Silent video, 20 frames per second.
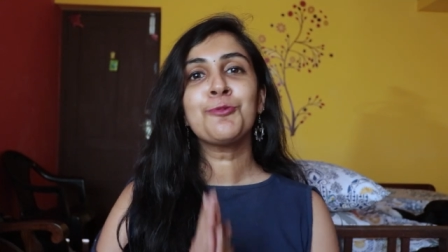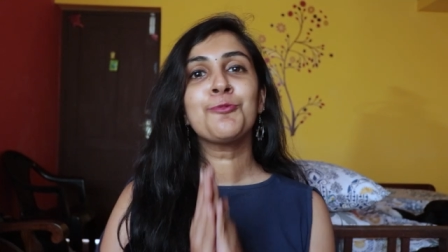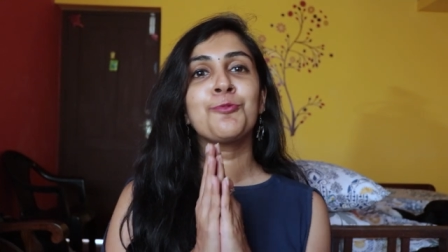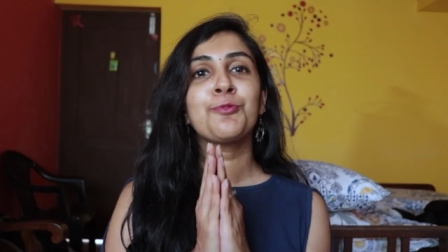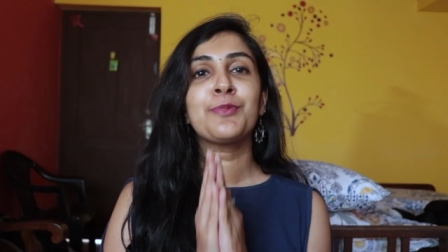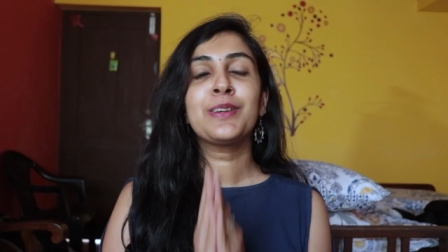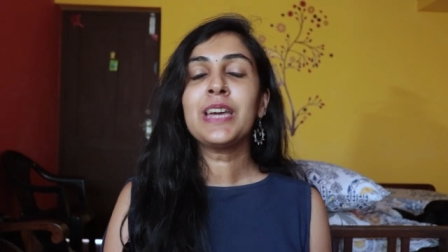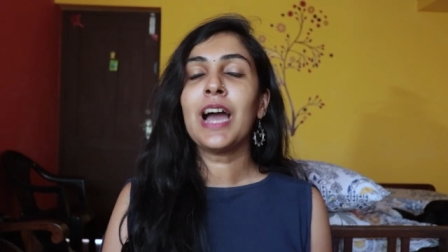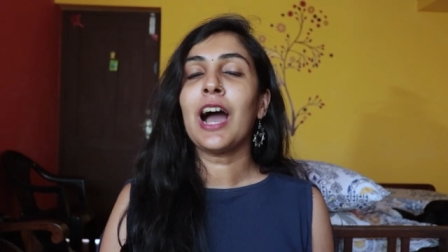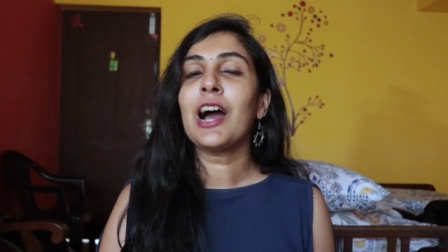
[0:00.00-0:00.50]

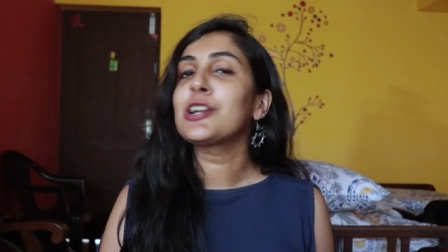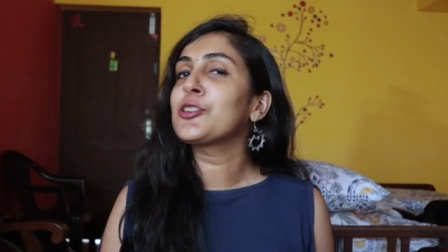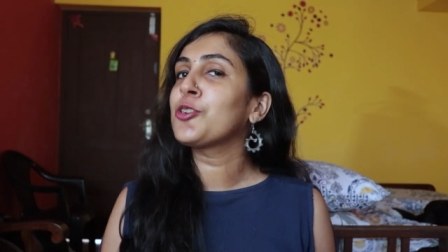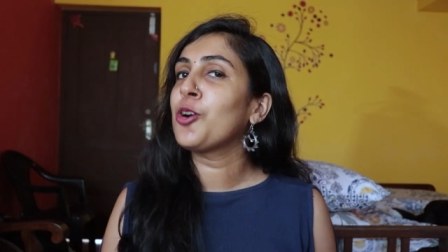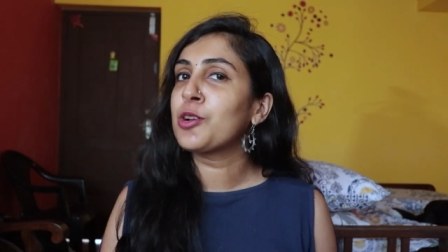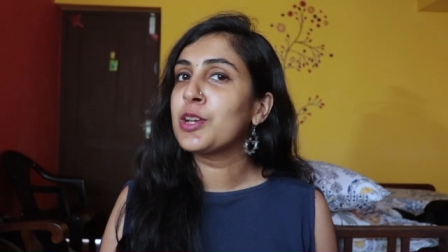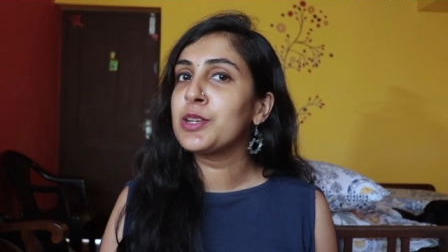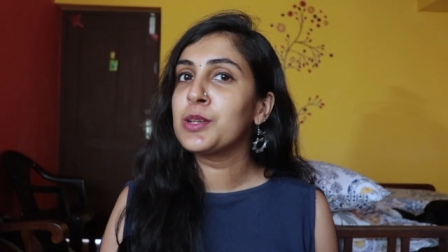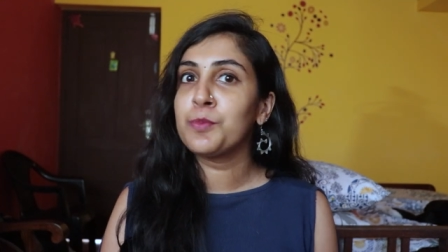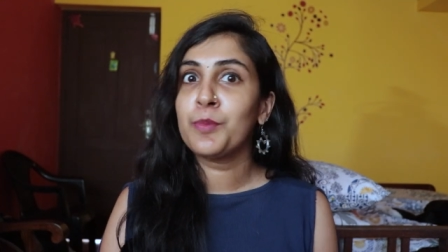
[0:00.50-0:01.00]
we are
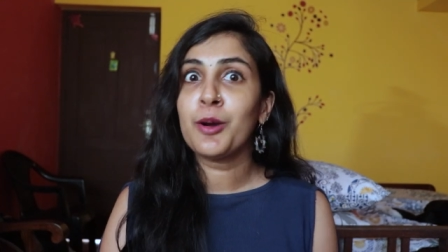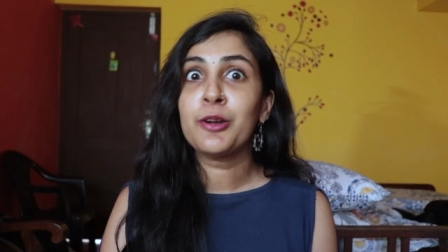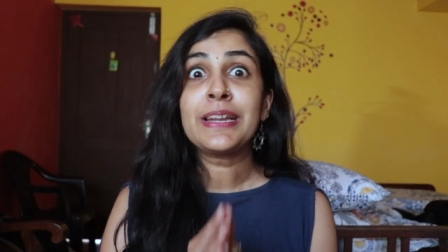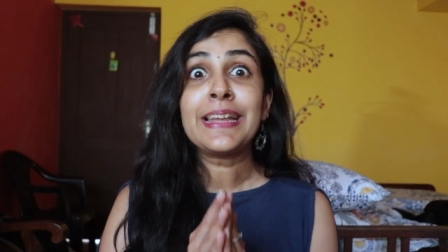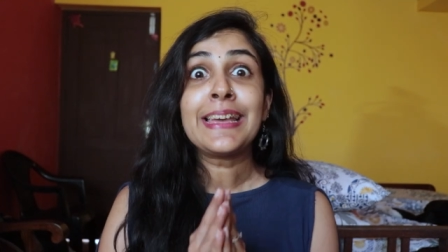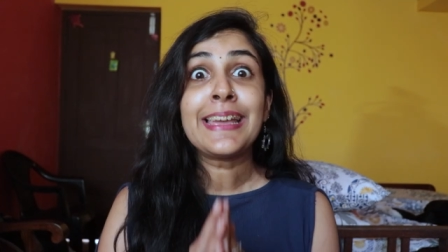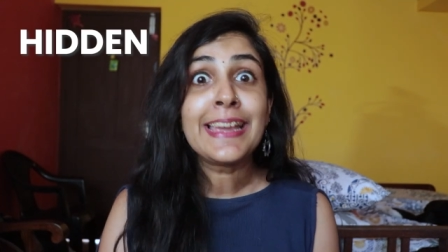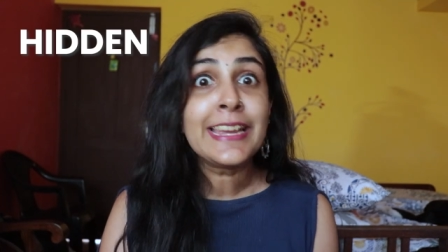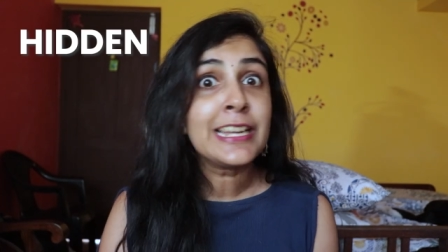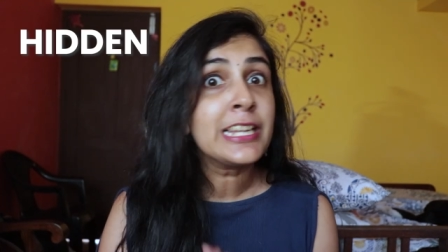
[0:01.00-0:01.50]
talking
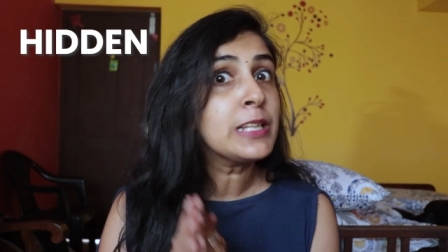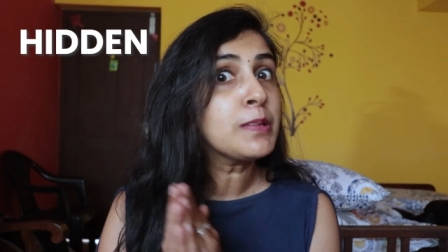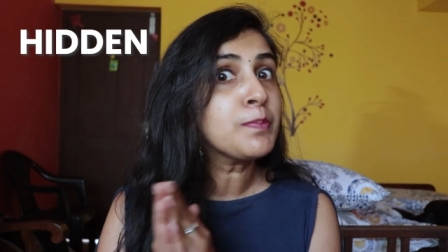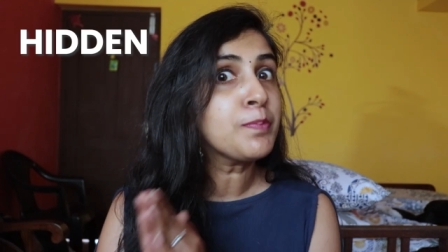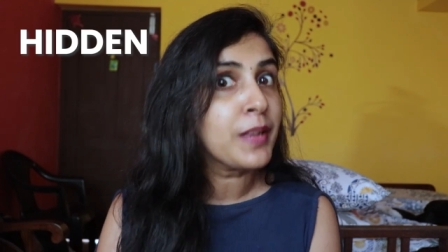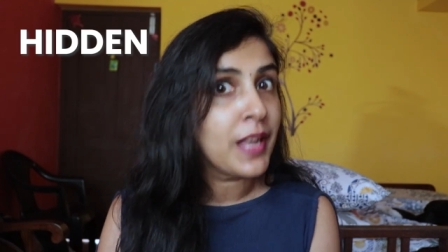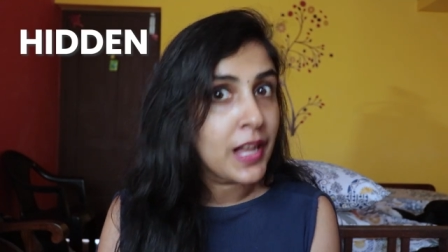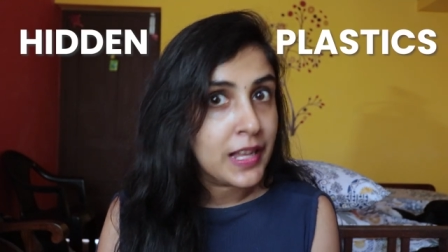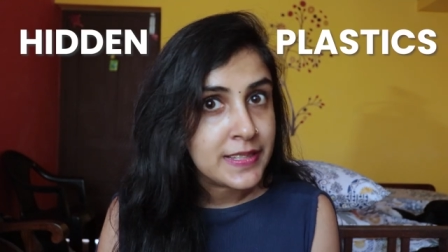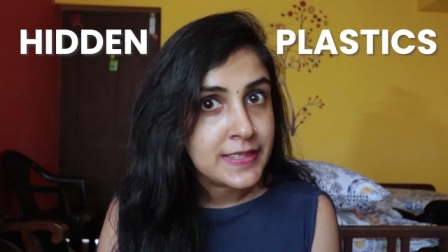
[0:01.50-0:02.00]
about hidden
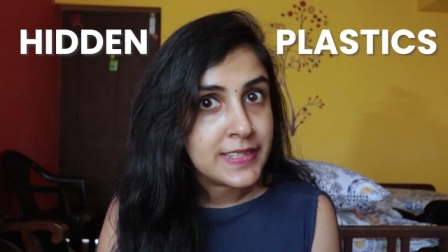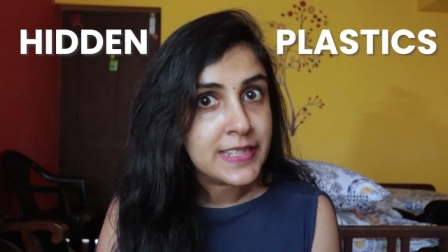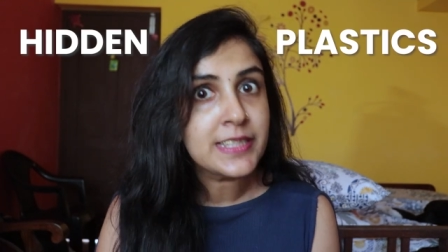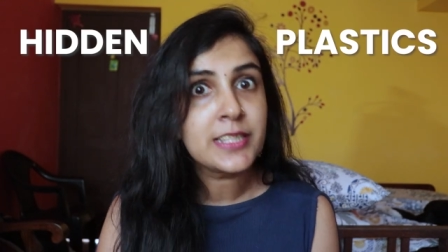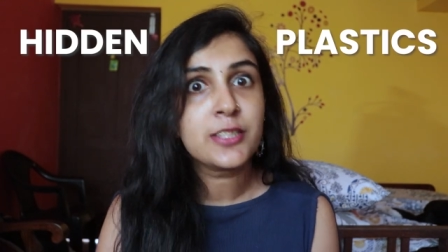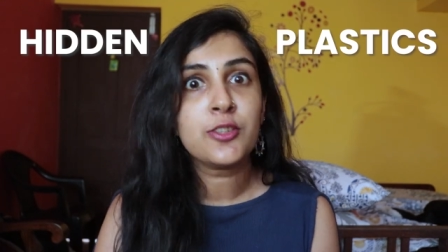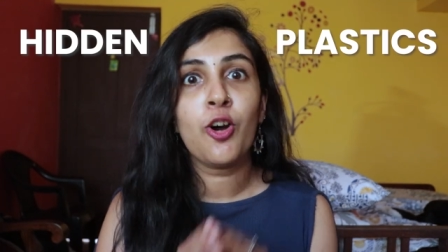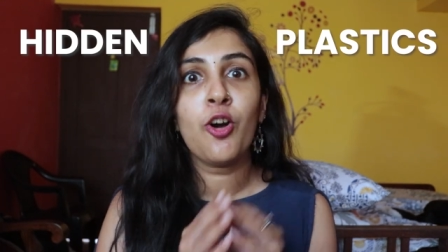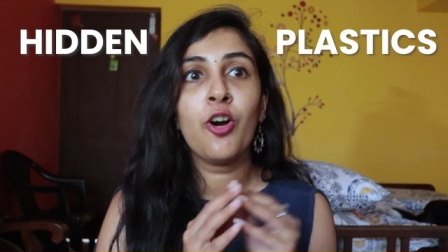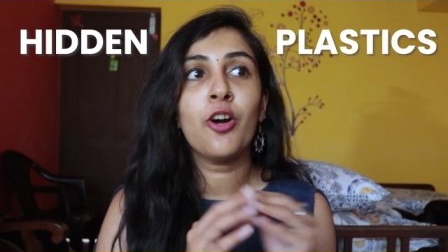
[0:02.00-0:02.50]

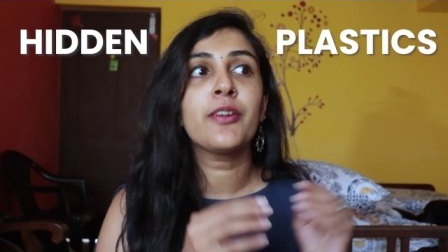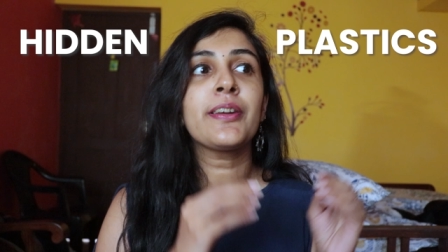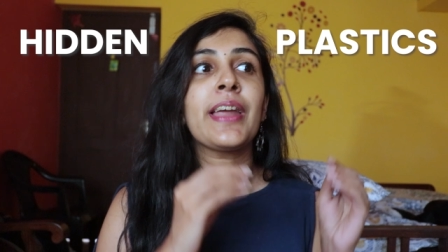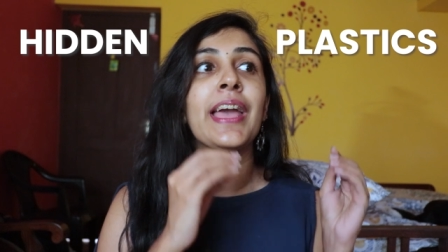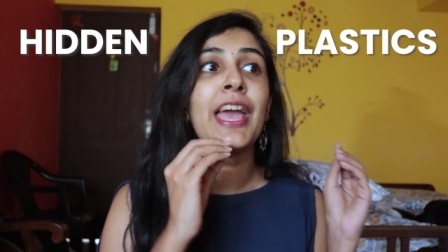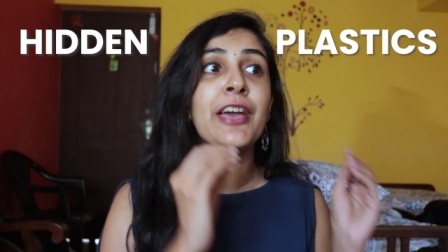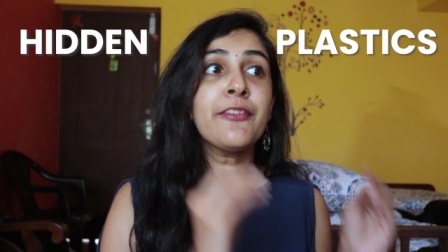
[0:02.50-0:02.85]
plastics or